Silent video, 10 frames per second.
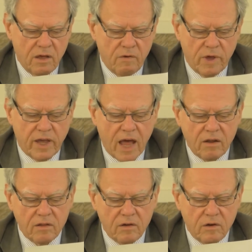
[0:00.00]
We
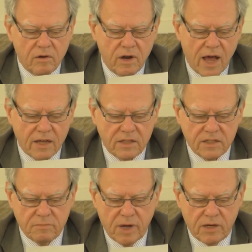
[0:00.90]
cannot go on like
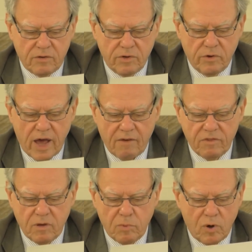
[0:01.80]
this, but do you have
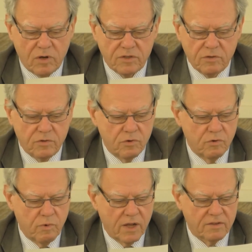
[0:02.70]
the balls to do
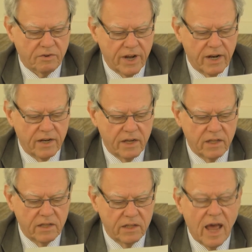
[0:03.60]
what's really
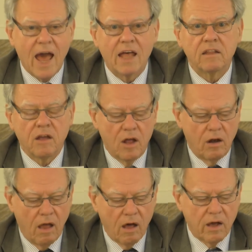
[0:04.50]
needed and
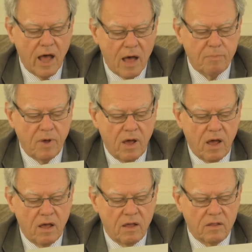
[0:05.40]
lock up
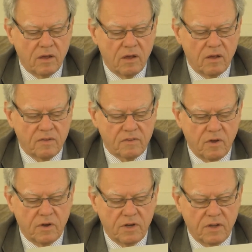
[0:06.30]
the
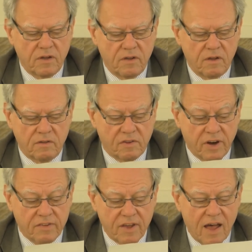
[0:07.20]

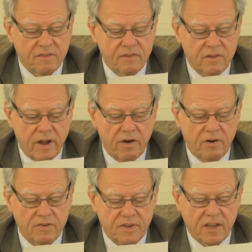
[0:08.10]
3,000
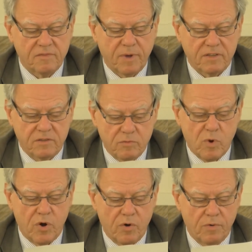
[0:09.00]
terror suspects
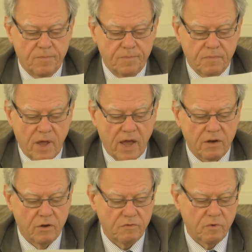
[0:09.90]
tomorrow?"
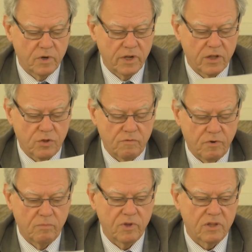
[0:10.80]
End of quotation
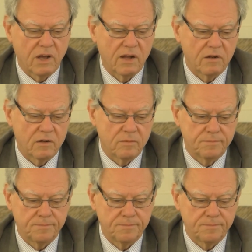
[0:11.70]
from the title.